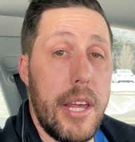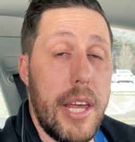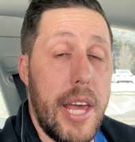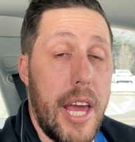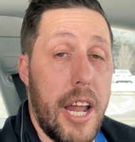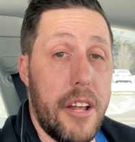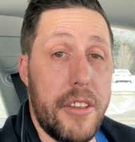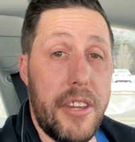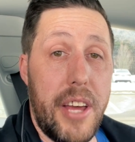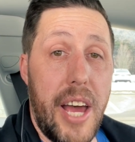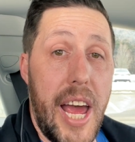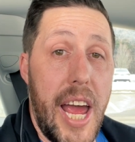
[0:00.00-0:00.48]

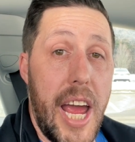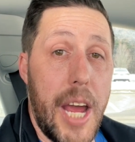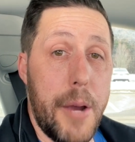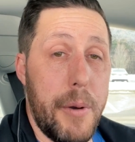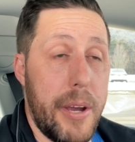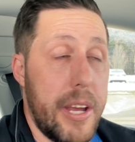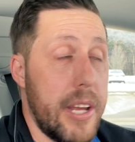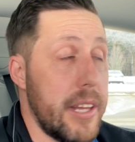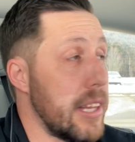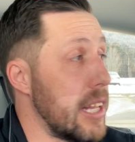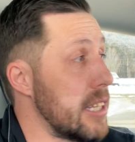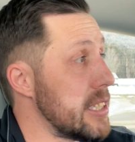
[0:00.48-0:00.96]
And on the
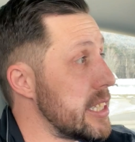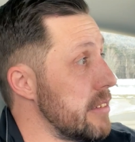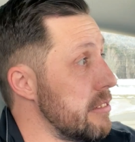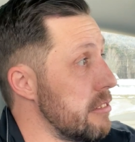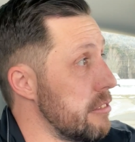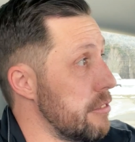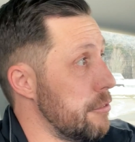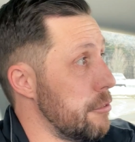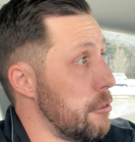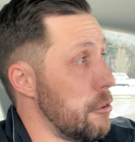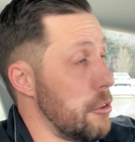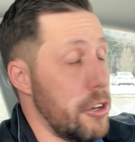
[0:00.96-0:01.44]
highway, that's
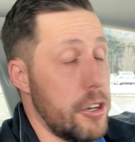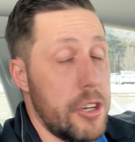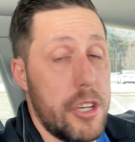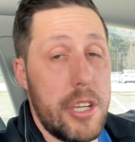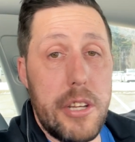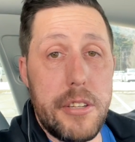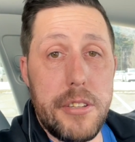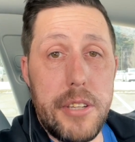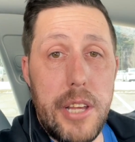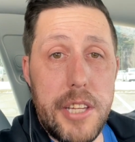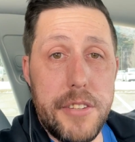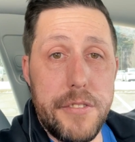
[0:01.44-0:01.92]
even further,
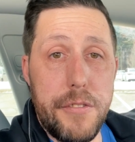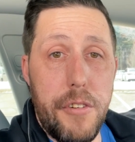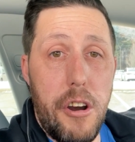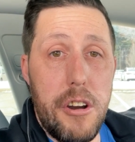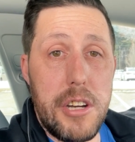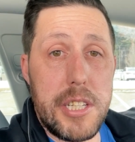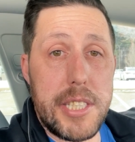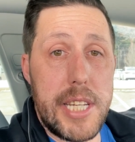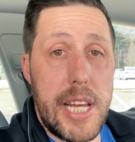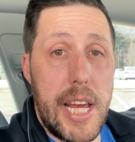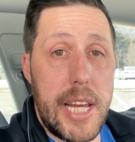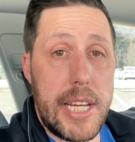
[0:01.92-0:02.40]
just as far
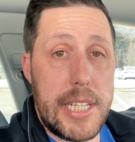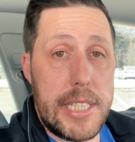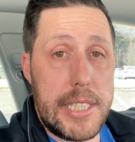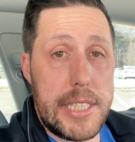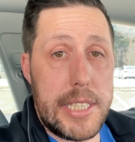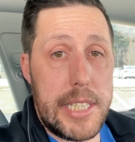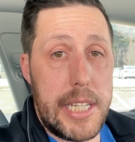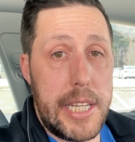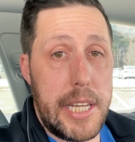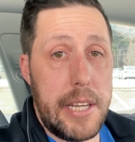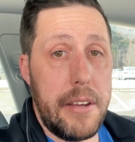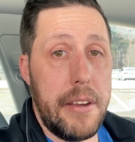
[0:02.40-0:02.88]
as the eye can
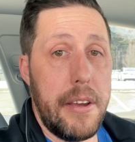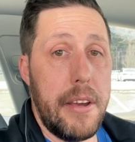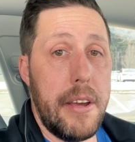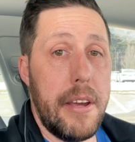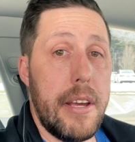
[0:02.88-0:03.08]
see.